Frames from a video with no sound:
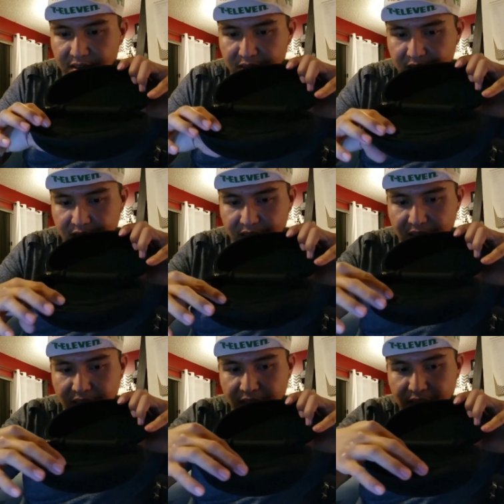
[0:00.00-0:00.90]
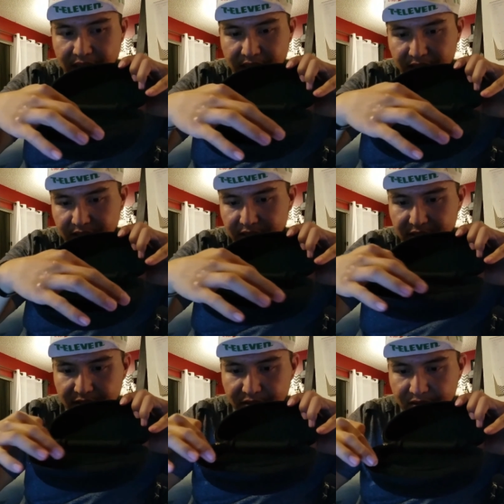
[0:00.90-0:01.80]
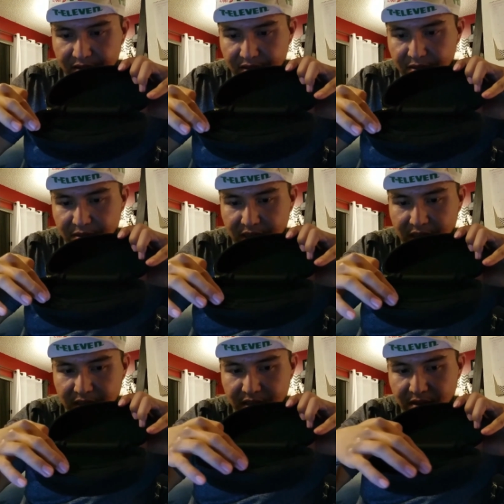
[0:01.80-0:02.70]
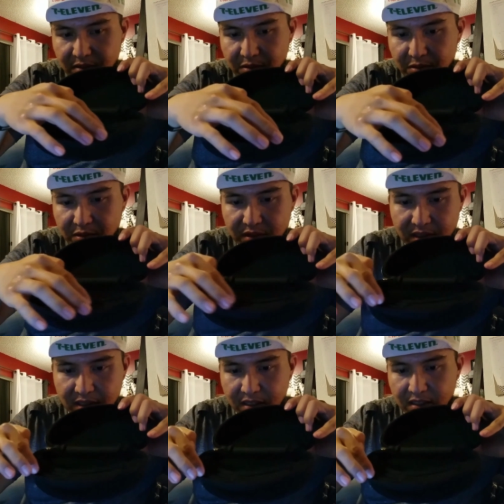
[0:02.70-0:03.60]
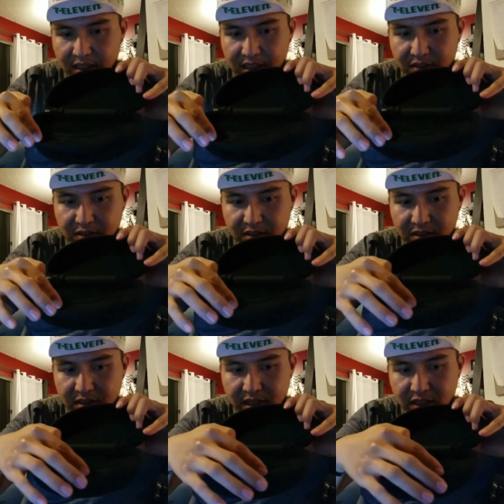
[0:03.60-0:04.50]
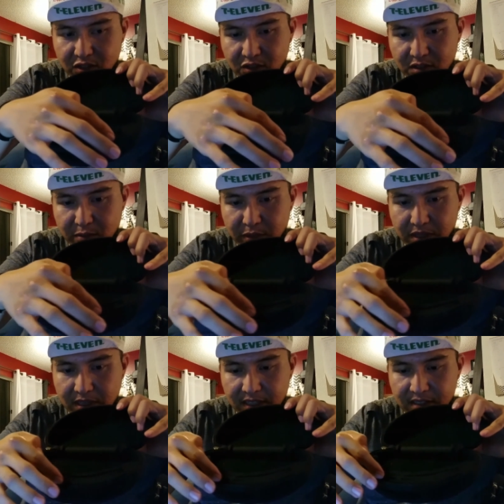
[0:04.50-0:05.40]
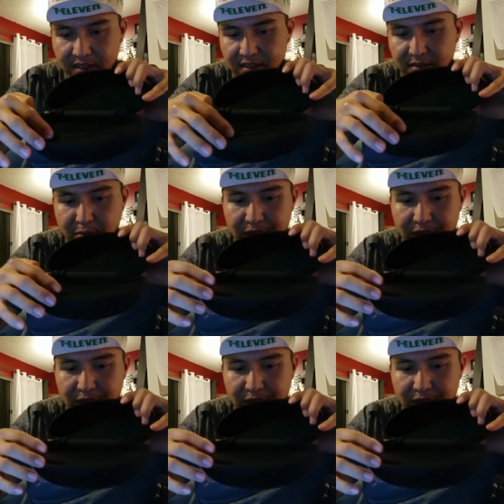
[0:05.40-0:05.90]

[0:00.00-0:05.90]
It's got inlets to actually hold the extra extra spare lenses in